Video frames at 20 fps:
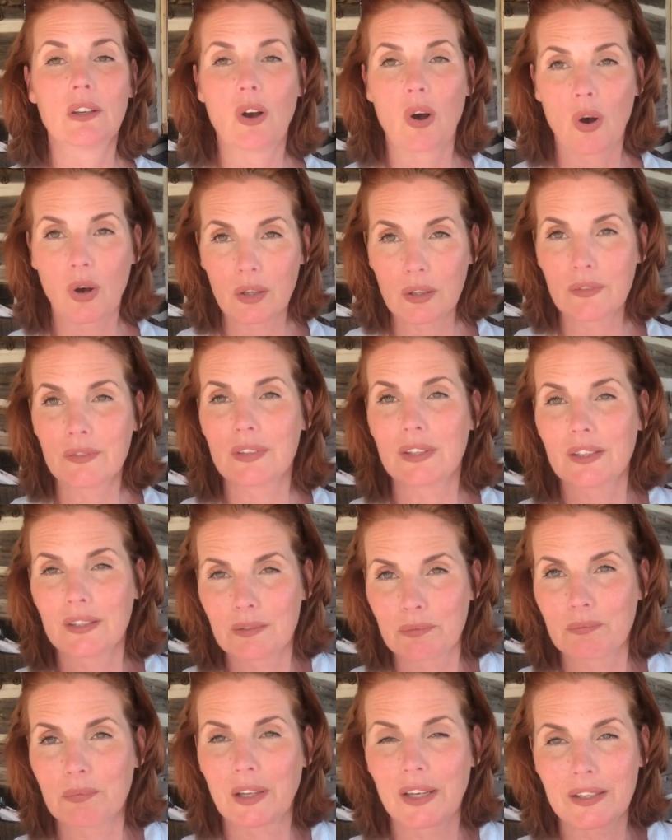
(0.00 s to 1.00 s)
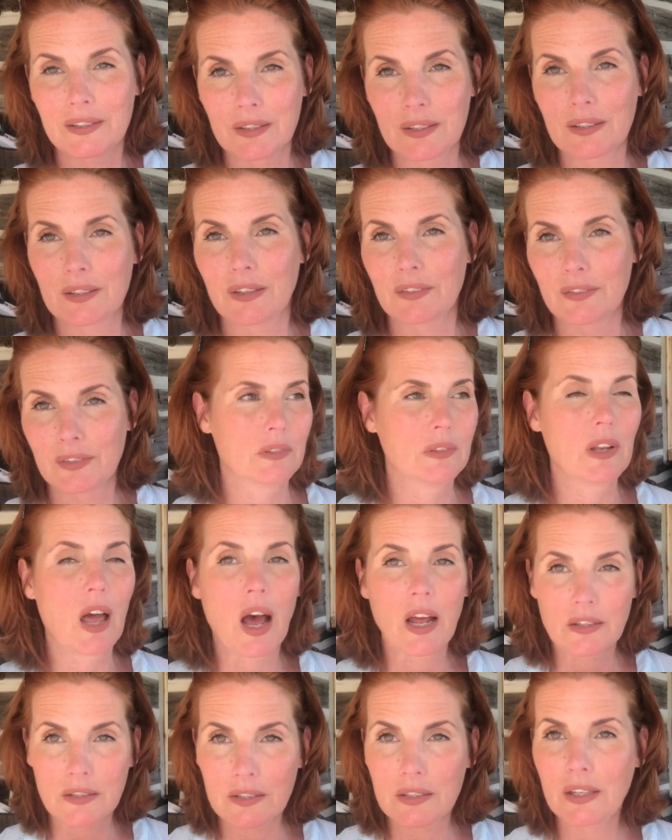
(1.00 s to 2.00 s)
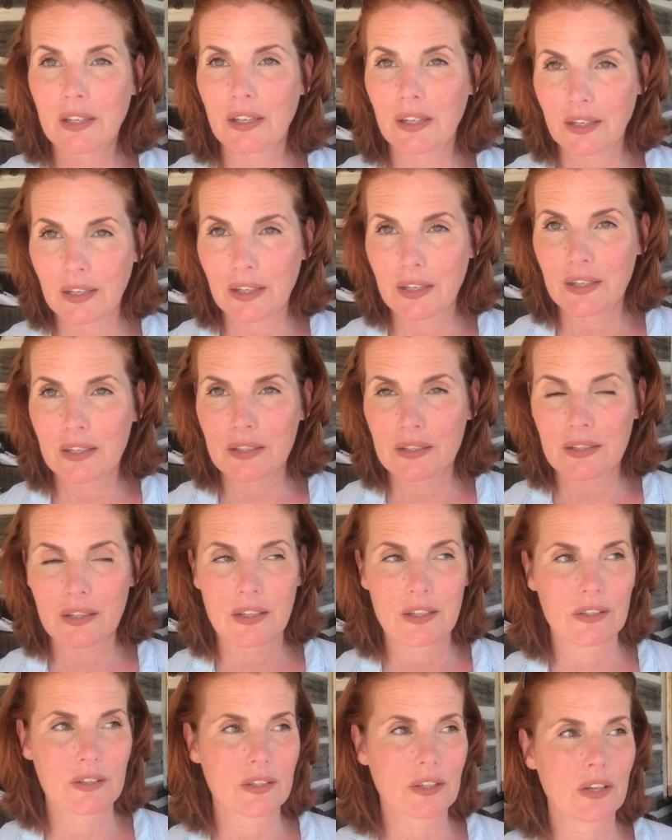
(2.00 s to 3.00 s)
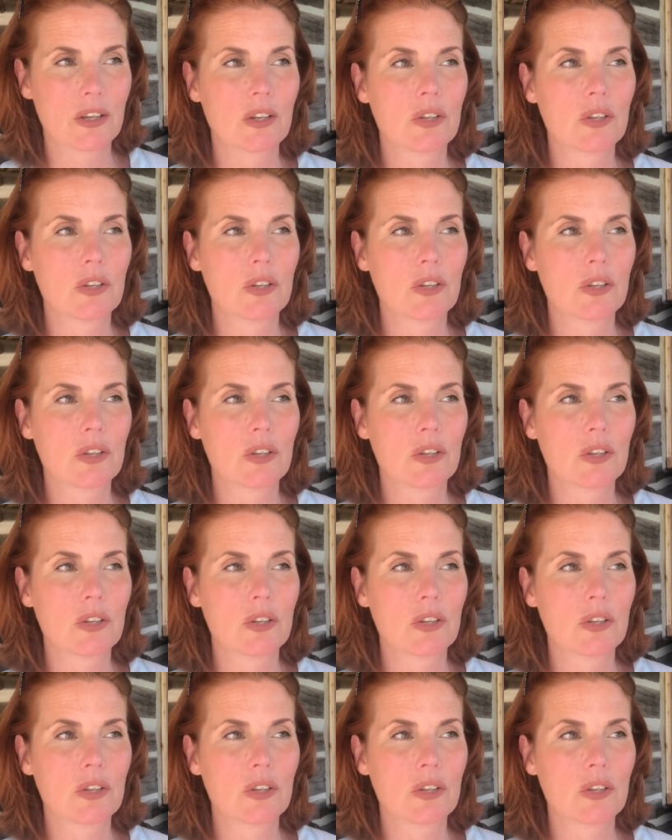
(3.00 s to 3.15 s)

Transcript: All of these places of not seeing innocence